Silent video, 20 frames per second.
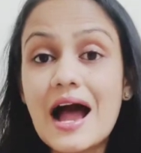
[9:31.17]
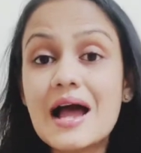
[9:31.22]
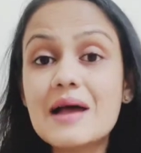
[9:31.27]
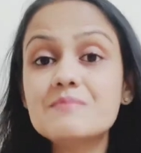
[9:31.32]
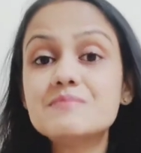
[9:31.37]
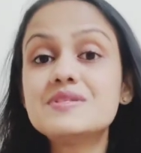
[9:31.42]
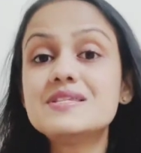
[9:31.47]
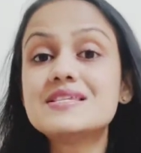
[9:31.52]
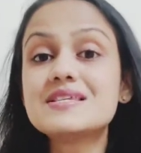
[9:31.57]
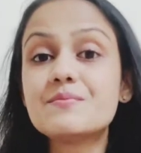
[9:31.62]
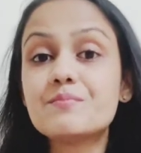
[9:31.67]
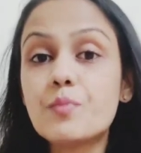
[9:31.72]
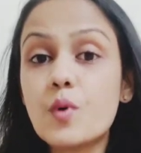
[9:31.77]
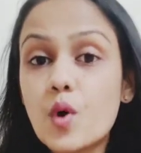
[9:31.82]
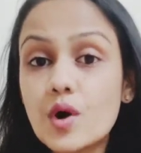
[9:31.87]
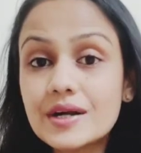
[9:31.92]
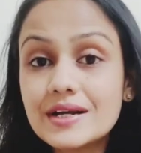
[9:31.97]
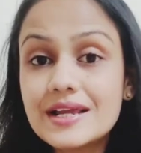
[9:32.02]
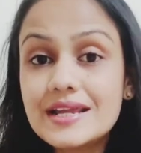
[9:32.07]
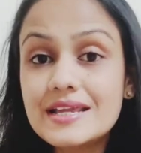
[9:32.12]
I'm
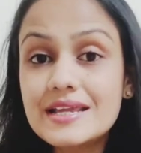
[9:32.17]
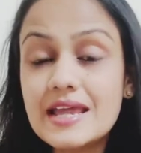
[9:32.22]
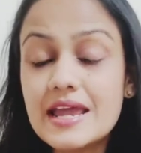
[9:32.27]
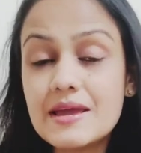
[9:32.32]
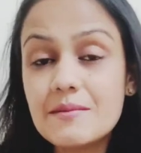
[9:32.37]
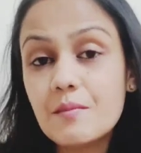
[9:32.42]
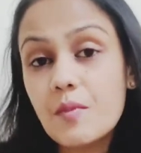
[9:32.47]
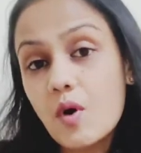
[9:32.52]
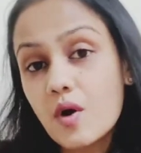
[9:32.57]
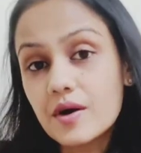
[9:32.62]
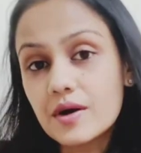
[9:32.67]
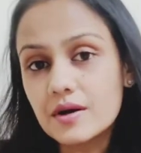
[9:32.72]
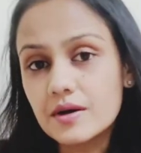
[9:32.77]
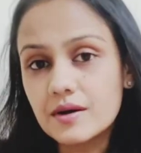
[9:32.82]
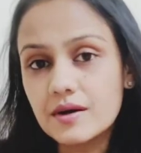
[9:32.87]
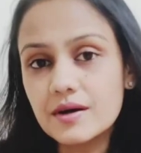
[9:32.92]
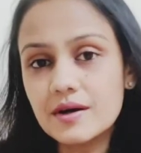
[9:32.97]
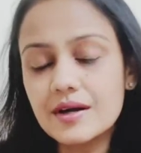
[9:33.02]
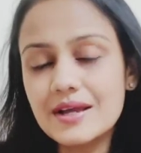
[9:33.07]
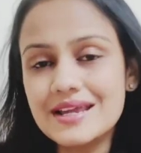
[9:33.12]
supporting him or
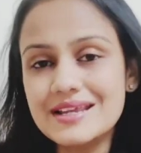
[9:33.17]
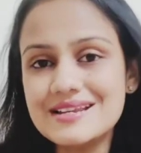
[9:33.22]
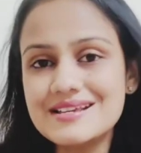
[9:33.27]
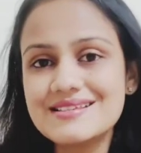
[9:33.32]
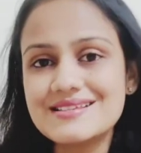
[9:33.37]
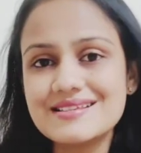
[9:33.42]
her in